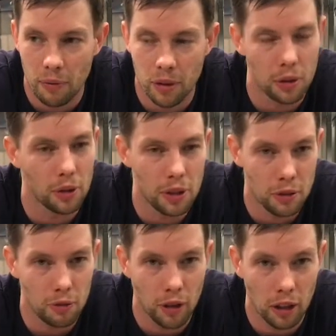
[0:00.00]
So there is
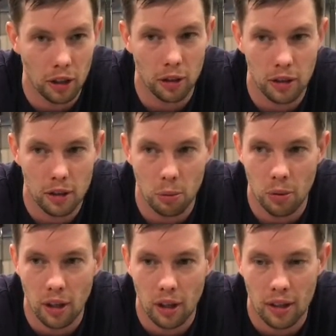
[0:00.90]
some failure, there is some
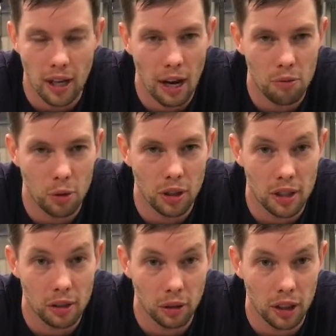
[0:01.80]
times where it
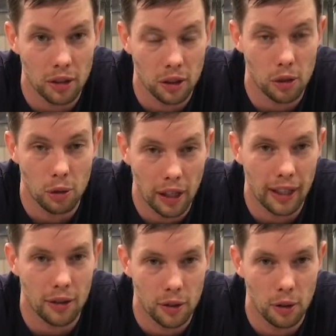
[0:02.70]
doesn't look as good as we'd
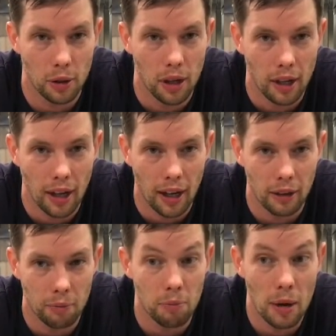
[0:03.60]
like it to,
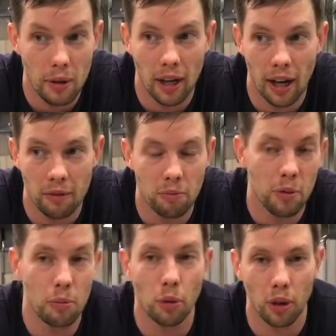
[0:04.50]
and maybe I'd
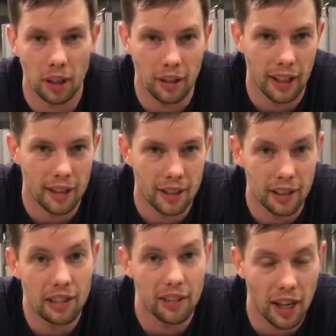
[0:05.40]
be more inclined to
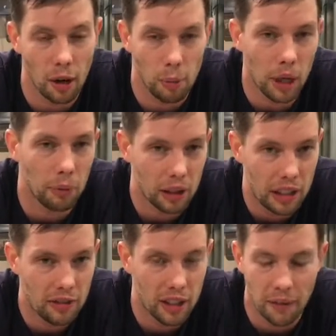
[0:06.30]
leave it out, but I'm gonna
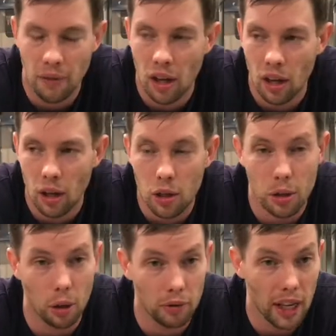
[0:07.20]
leave it in.
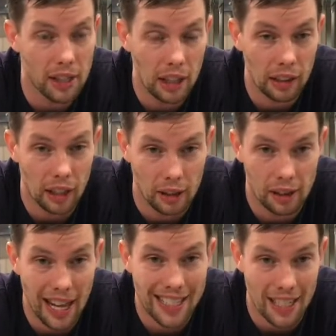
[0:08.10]
So that's that
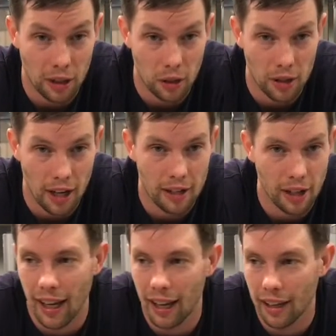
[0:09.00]
last exercise,
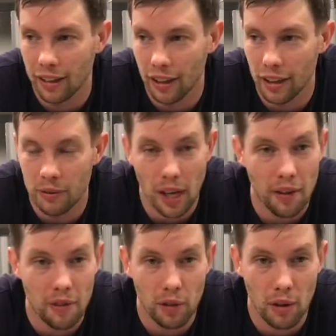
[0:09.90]
and
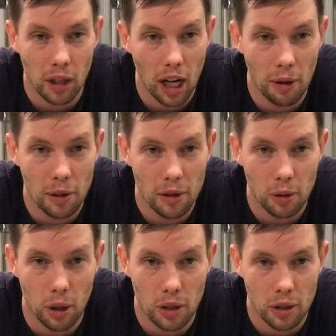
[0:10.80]
yeah, if you have any comments,
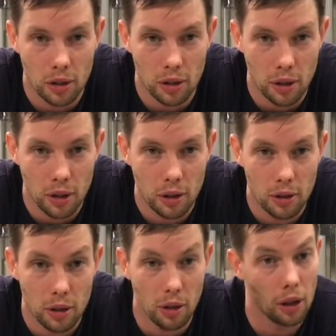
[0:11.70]
questions,
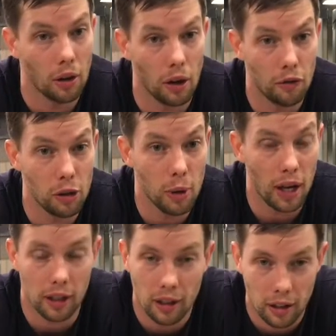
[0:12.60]
concerns,
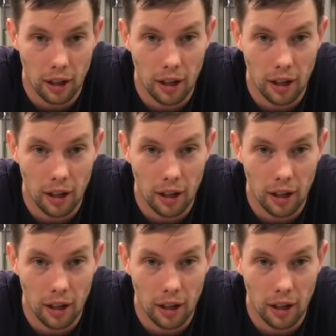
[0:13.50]
feedback,